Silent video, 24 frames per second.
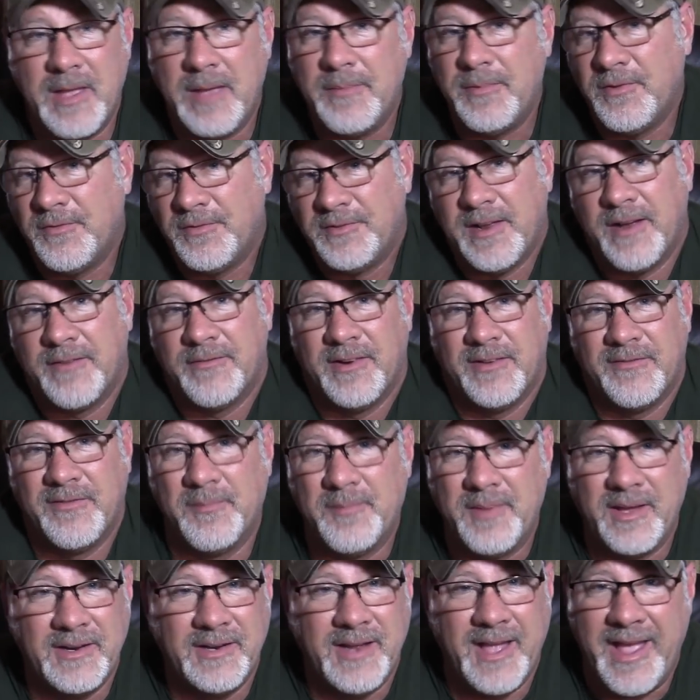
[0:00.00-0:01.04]
Maybe you've never
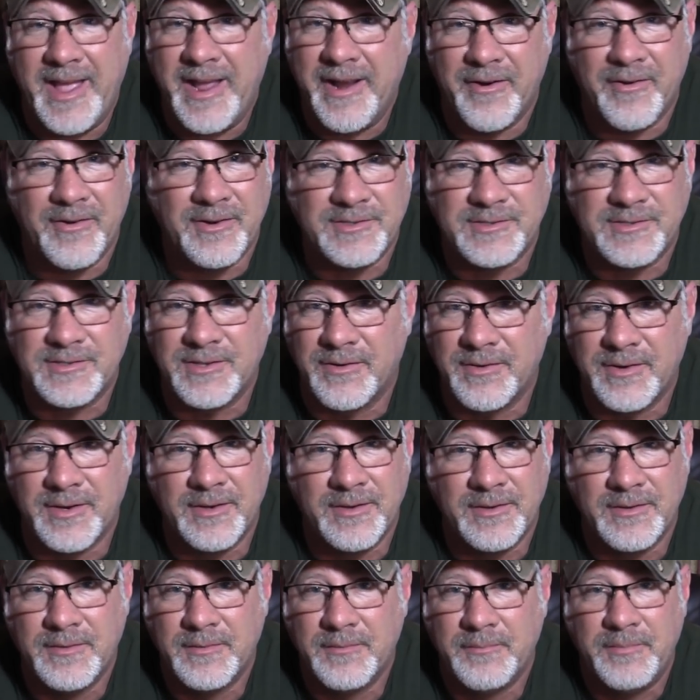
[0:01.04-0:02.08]
even been to
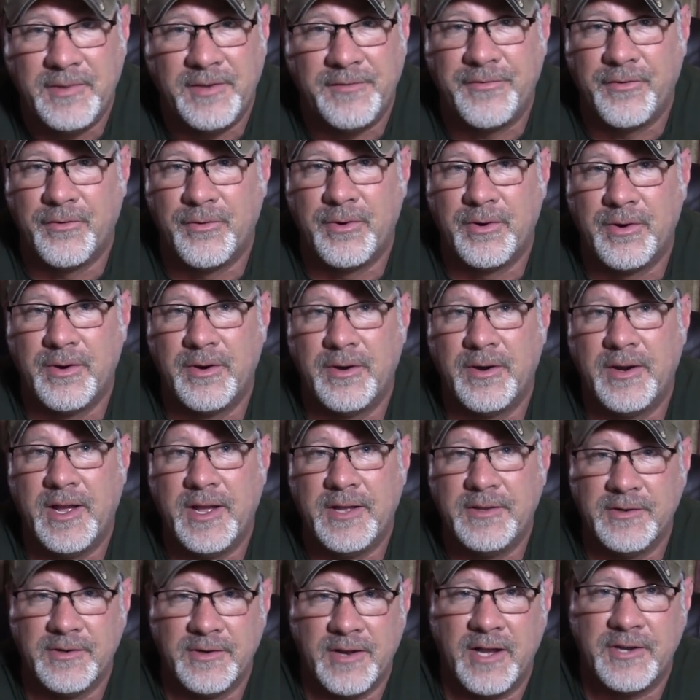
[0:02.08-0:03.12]
Arizona before
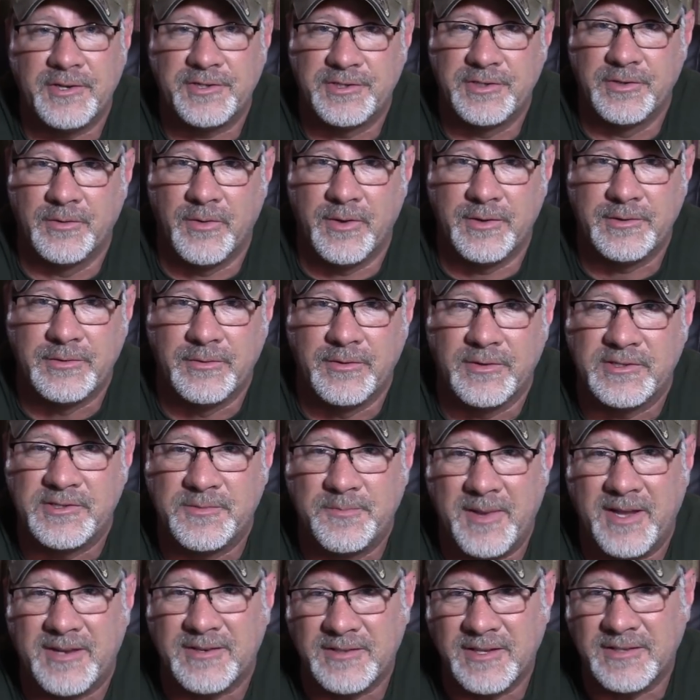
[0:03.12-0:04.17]
and you're not sure what to
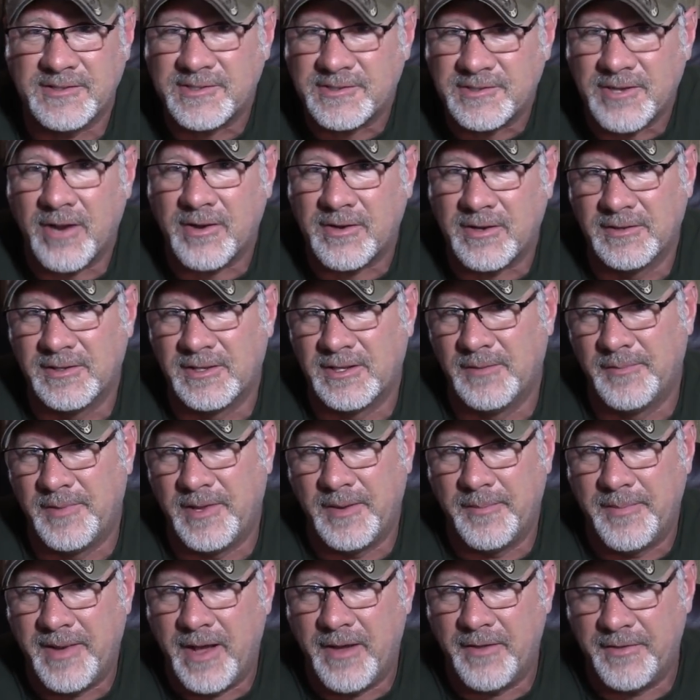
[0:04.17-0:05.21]
expect. Let's talk a little bit
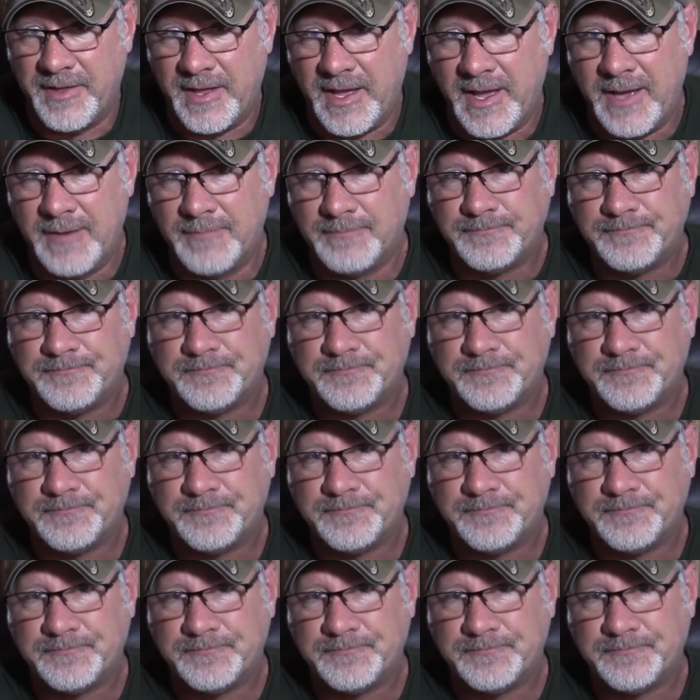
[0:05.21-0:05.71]
about that.